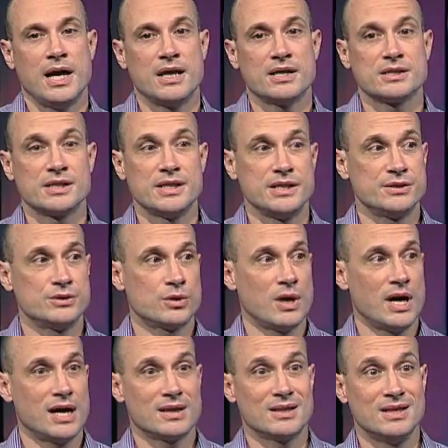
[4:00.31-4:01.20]
actually
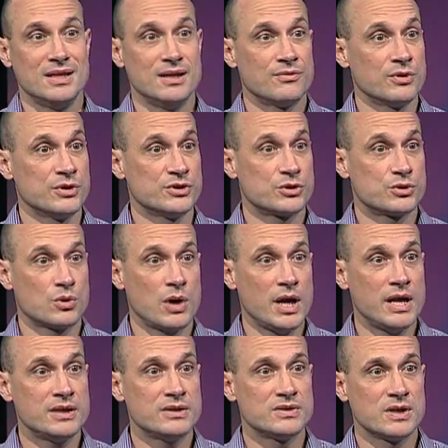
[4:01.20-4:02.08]
track the different
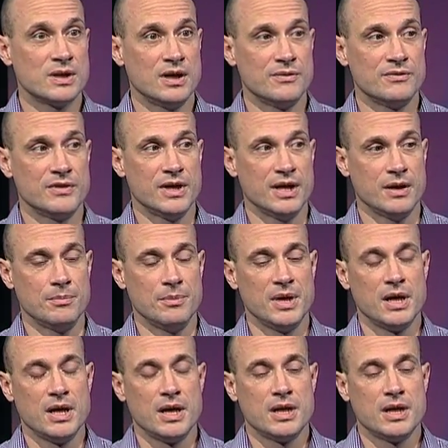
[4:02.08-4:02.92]
strains of them